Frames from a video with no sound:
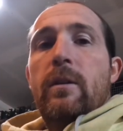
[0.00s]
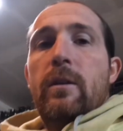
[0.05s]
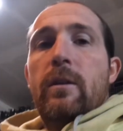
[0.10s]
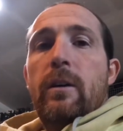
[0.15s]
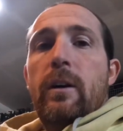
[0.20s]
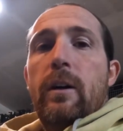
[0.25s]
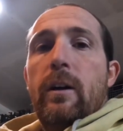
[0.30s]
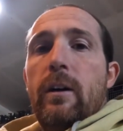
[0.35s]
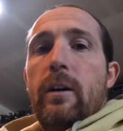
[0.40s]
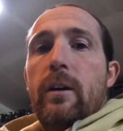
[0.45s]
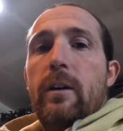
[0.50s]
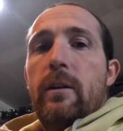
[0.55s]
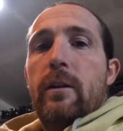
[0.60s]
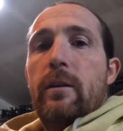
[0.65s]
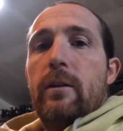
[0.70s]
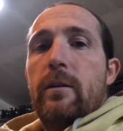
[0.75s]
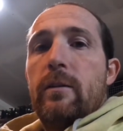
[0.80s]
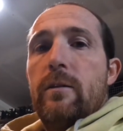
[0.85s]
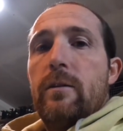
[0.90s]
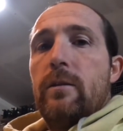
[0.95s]

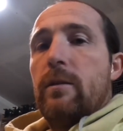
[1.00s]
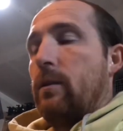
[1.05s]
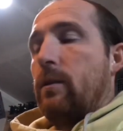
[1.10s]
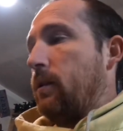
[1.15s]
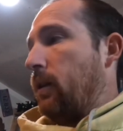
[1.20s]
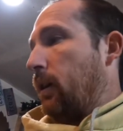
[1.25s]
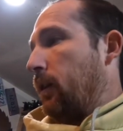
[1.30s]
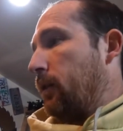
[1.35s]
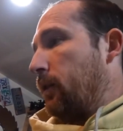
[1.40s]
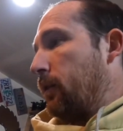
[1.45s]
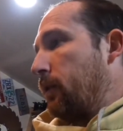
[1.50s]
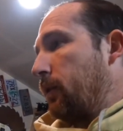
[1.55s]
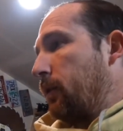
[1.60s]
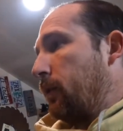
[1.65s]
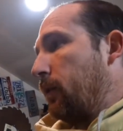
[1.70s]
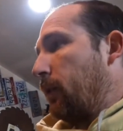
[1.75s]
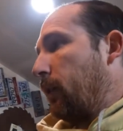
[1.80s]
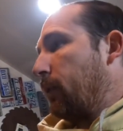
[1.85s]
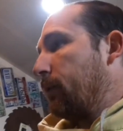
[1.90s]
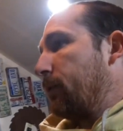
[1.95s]
it's not looking
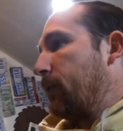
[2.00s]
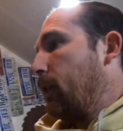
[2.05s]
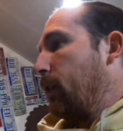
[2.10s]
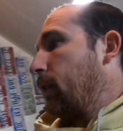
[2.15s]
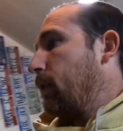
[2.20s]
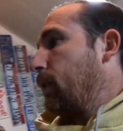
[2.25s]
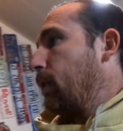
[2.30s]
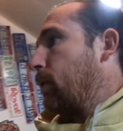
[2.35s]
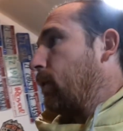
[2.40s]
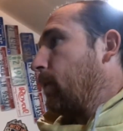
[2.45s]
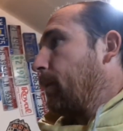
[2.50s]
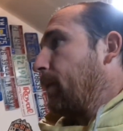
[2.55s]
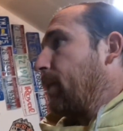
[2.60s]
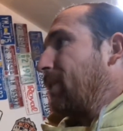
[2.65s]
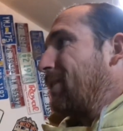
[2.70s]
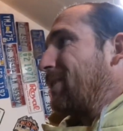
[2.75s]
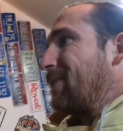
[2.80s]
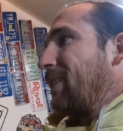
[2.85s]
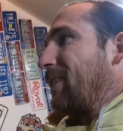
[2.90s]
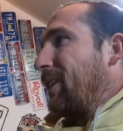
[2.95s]
good. I don't see anything coming
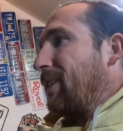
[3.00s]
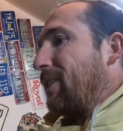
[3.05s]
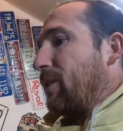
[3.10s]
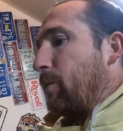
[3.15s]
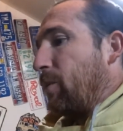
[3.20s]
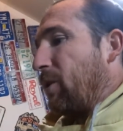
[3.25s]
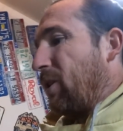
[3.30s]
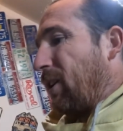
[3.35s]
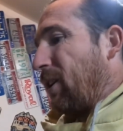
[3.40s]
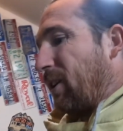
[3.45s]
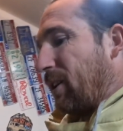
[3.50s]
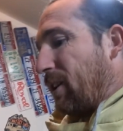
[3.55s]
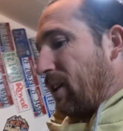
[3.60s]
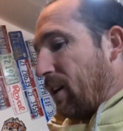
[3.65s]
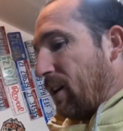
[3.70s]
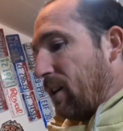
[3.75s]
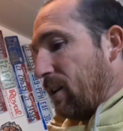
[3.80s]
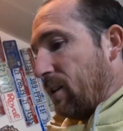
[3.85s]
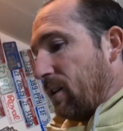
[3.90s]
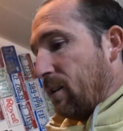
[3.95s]
out the side of the block
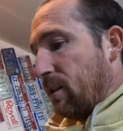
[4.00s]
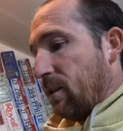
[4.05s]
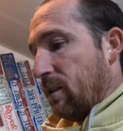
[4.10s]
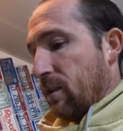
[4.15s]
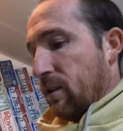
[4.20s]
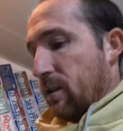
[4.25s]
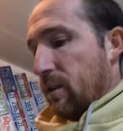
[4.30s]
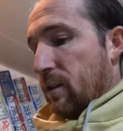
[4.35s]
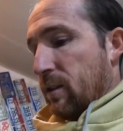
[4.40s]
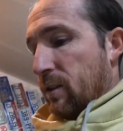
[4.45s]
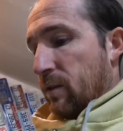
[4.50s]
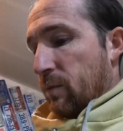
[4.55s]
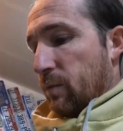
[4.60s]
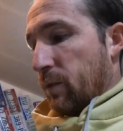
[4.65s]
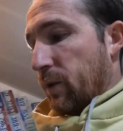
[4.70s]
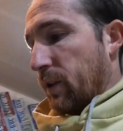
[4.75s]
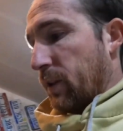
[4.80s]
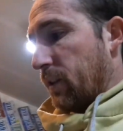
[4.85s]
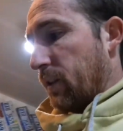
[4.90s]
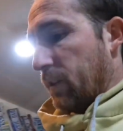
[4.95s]
yet,
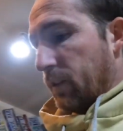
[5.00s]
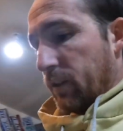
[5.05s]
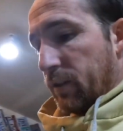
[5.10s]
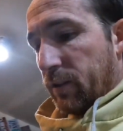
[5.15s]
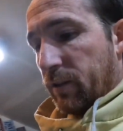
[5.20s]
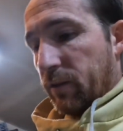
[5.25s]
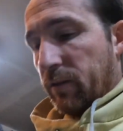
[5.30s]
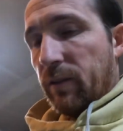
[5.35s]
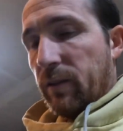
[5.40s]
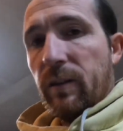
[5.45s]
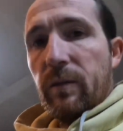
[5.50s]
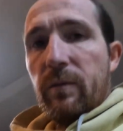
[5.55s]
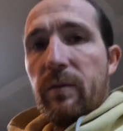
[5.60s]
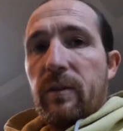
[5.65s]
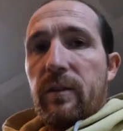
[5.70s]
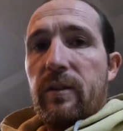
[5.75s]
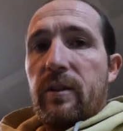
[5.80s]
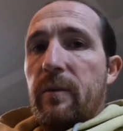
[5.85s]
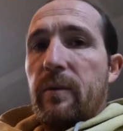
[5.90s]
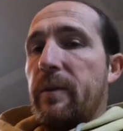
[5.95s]
but I just don't like
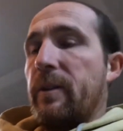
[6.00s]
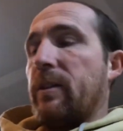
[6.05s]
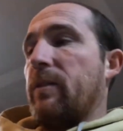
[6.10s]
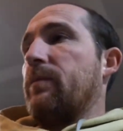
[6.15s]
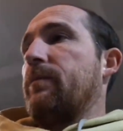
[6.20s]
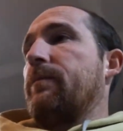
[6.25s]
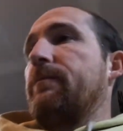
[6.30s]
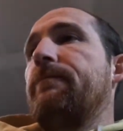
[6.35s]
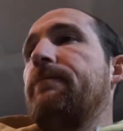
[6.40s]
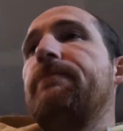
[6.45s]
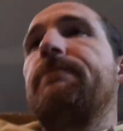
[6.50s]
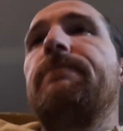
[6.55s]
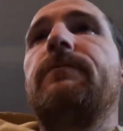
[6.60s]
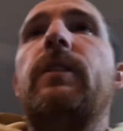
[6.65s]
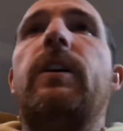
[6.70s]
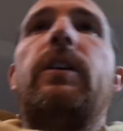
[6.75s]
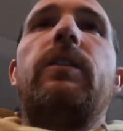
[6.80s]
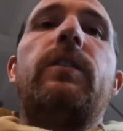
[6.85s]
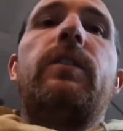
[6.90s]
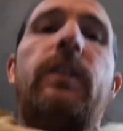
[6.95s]
where it's coming out.
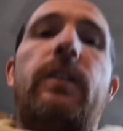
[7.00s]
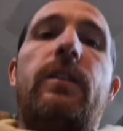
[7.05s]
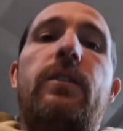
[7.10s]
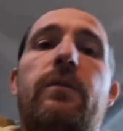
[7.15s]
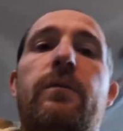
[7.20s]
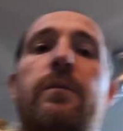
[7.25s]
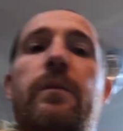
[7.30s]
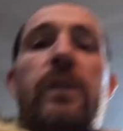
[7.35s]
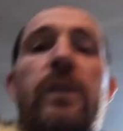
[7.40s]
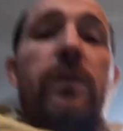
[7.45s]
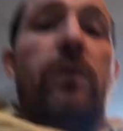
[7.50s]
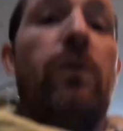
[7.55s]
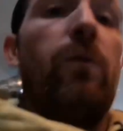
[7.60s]
I don't like there being